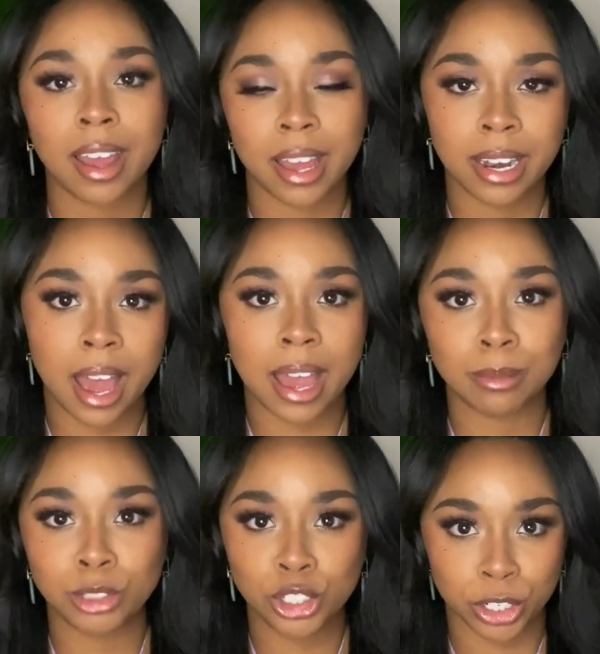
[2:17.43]
And
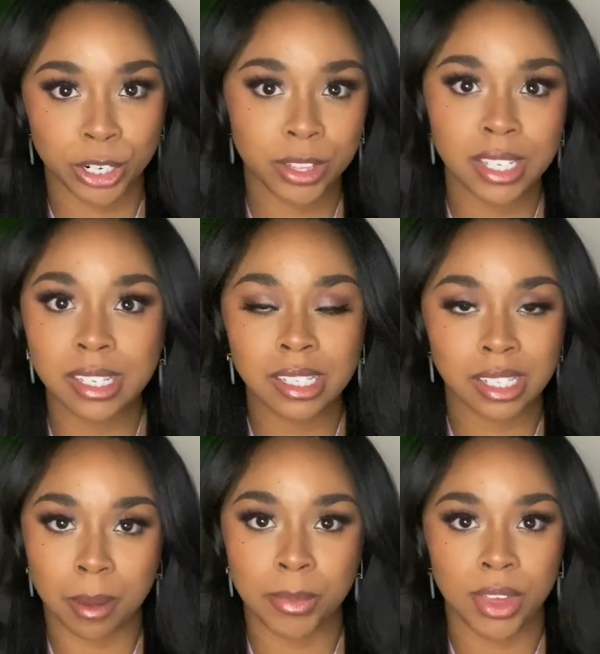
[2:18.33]
I'm sure this is
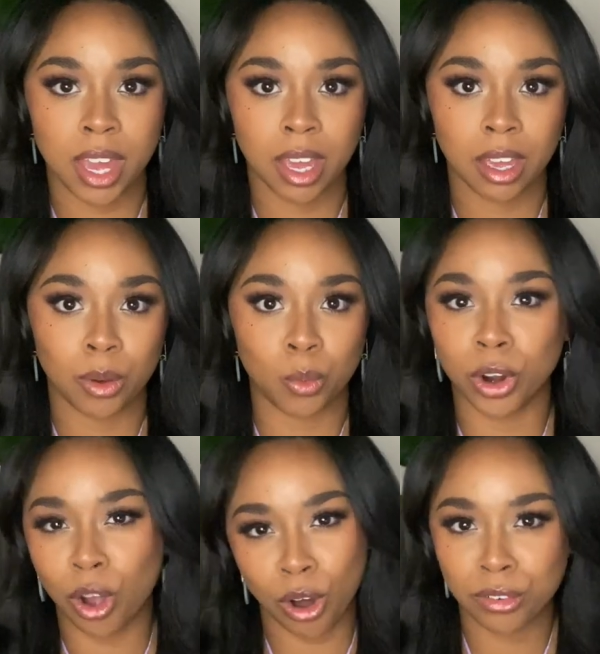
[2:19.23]
something
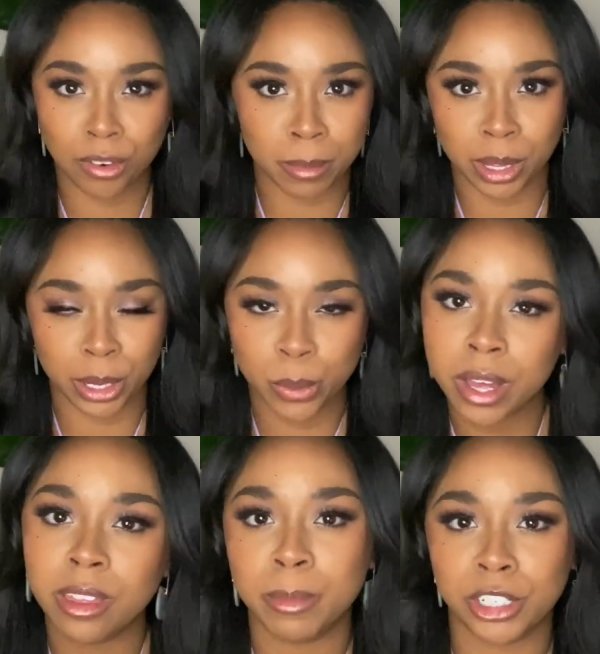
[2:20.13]
we're all familiar
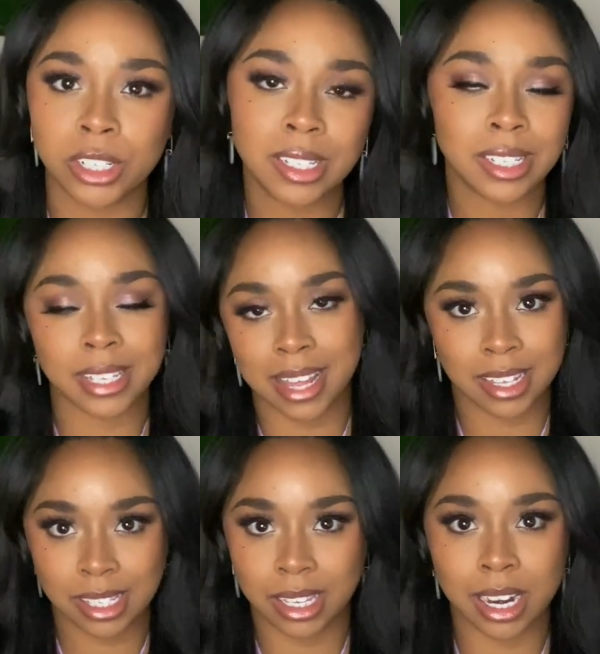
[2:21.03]
with, but just to set the
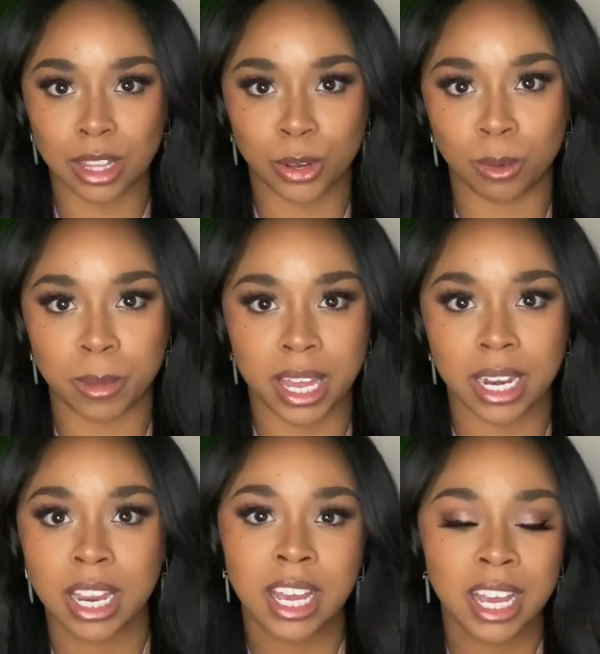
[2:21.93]
scene a little
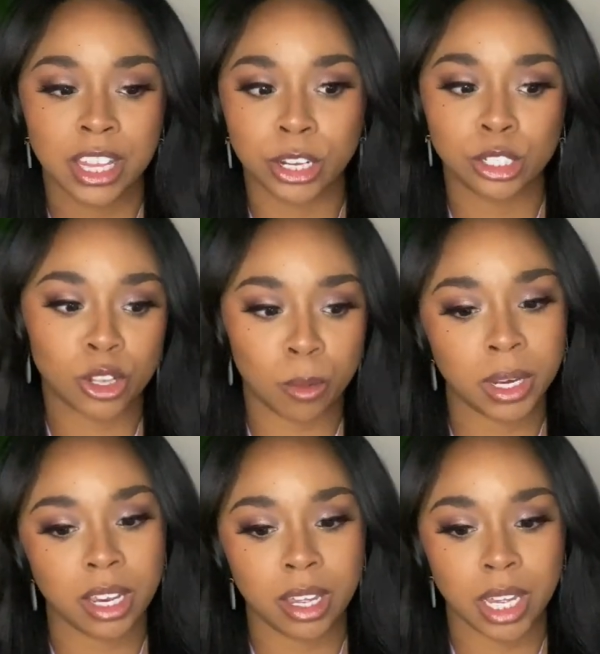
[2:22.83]
bit, there are so
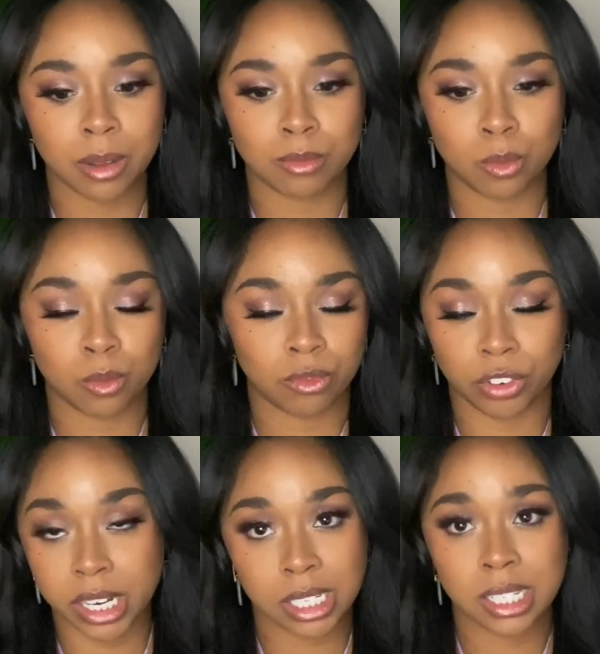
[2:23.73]
many
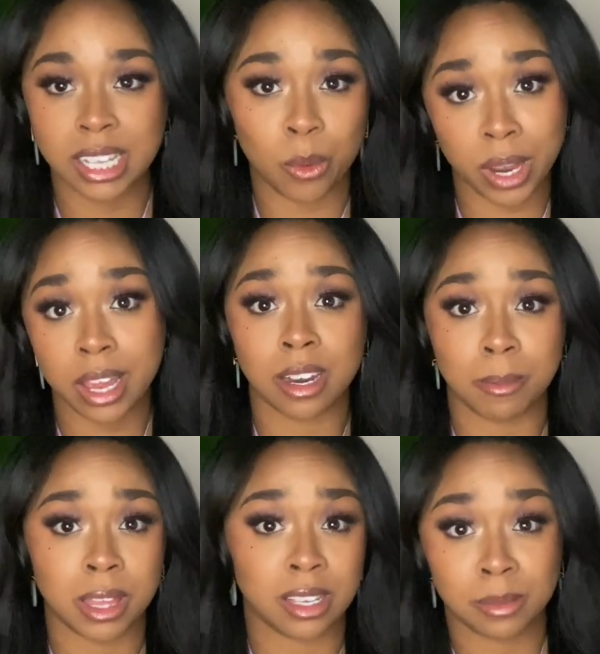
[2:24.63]
reasons that we end up
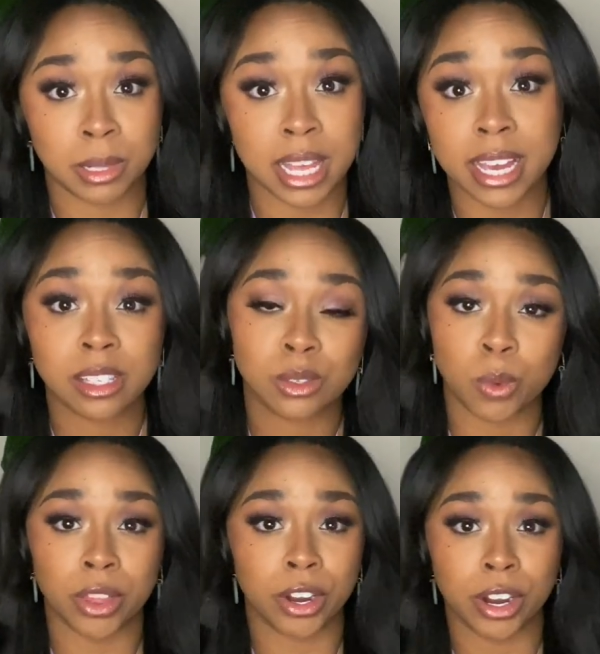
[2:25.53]
in this place,
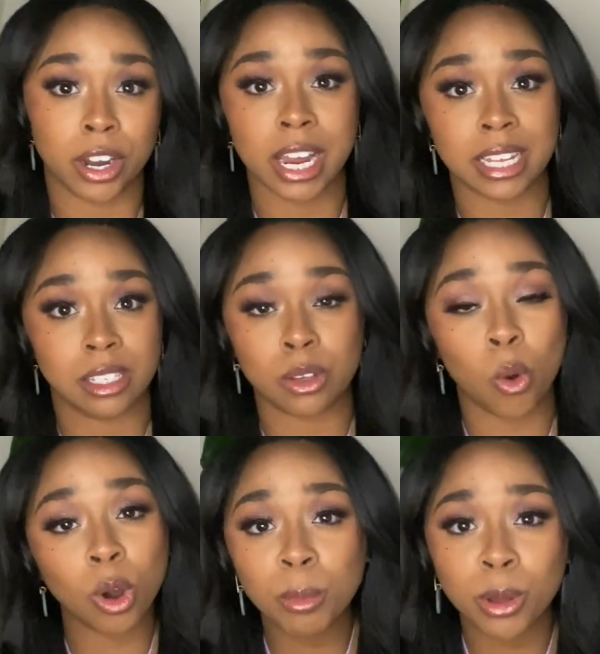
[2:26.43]
whether it's
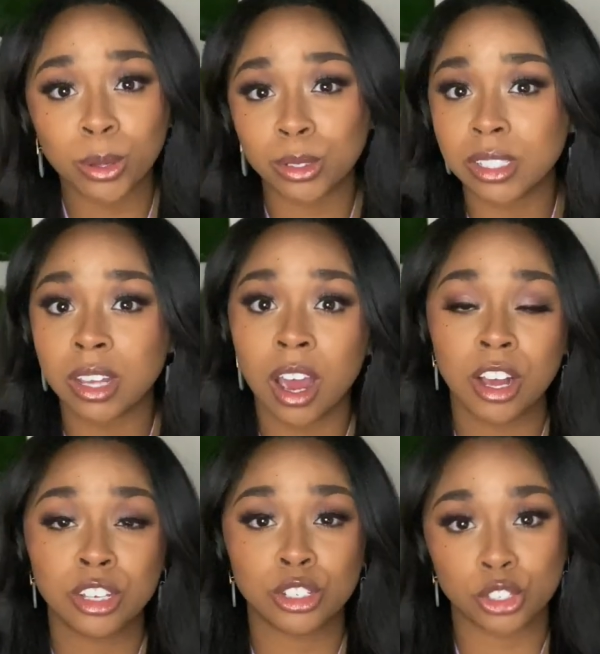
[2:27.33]
hormones,
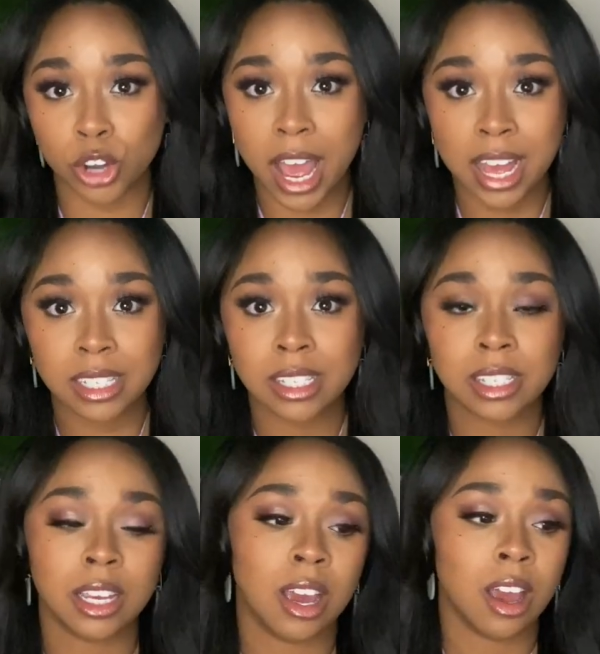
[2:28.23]

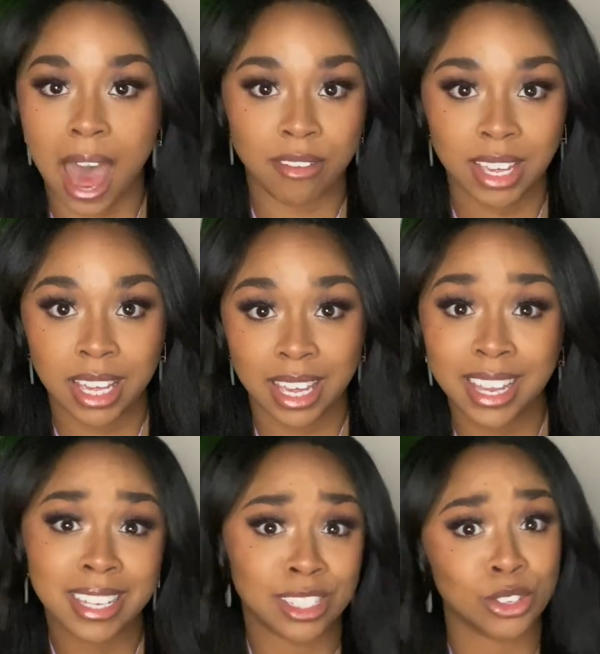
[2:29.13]
stress, having
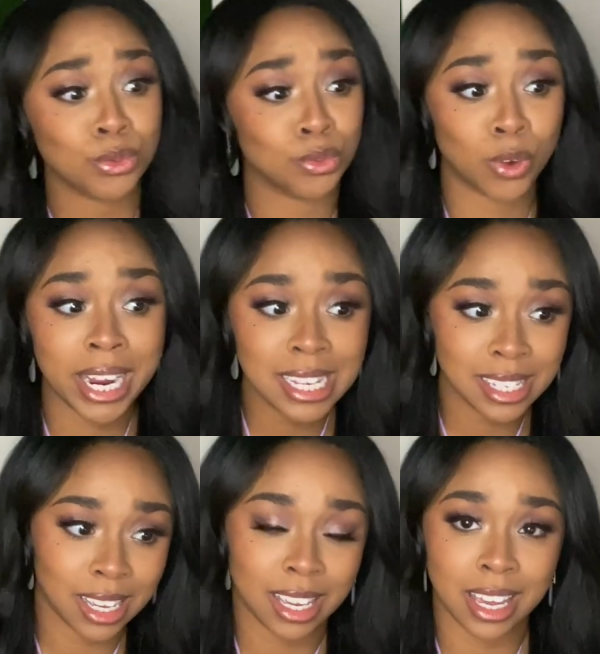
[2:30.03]
kids,
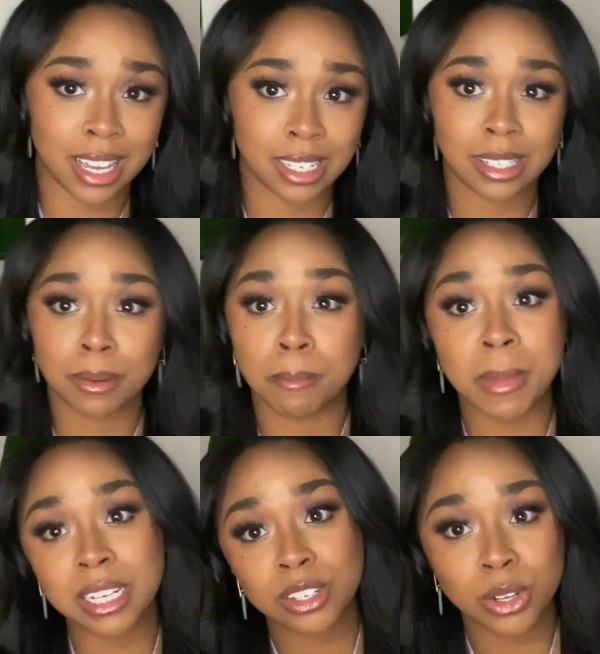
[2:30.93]
raising kids,
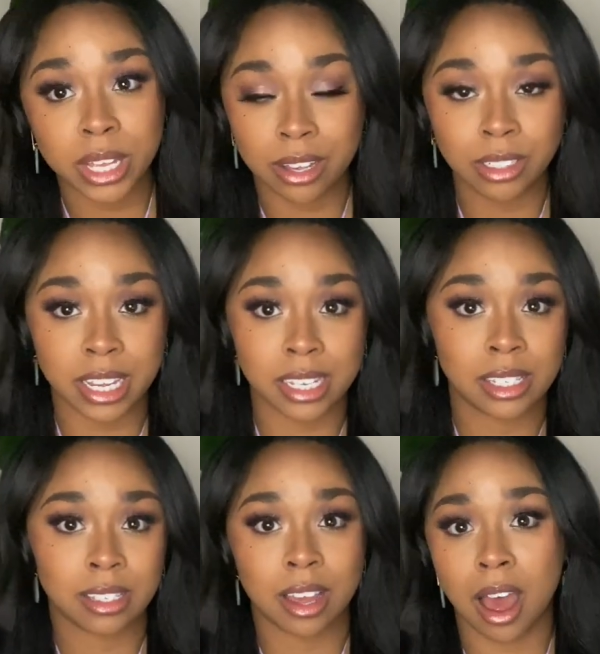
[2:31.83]
mental
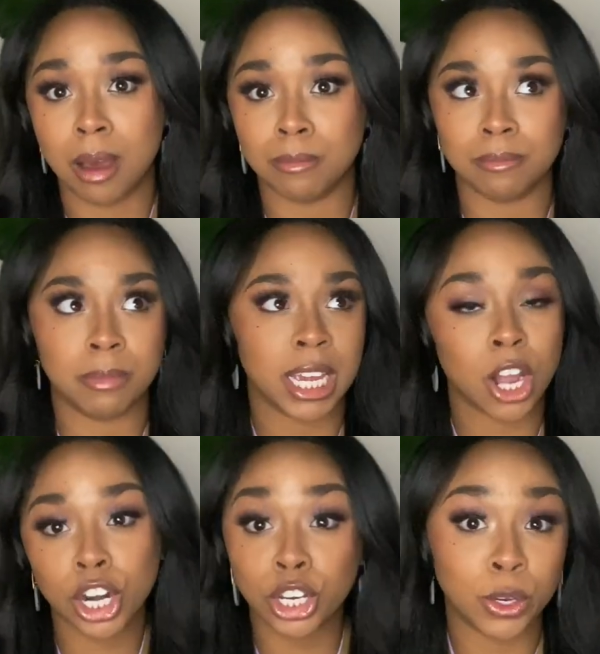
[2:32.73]
illness, um, being
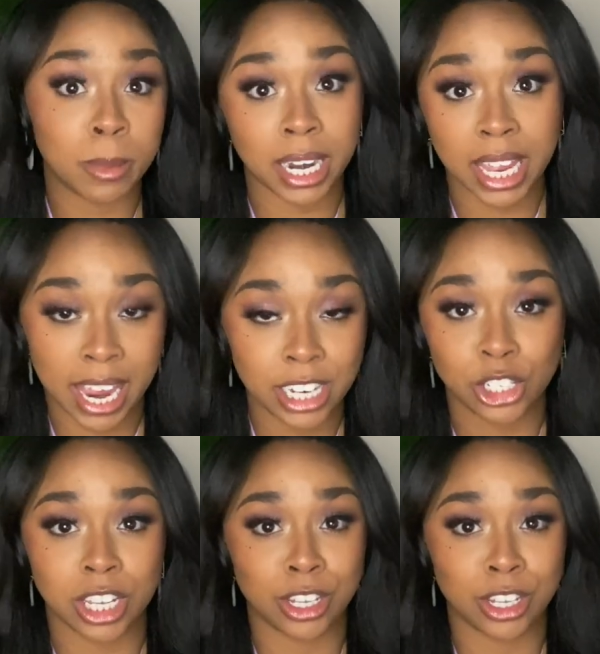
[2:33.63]
on a new medication.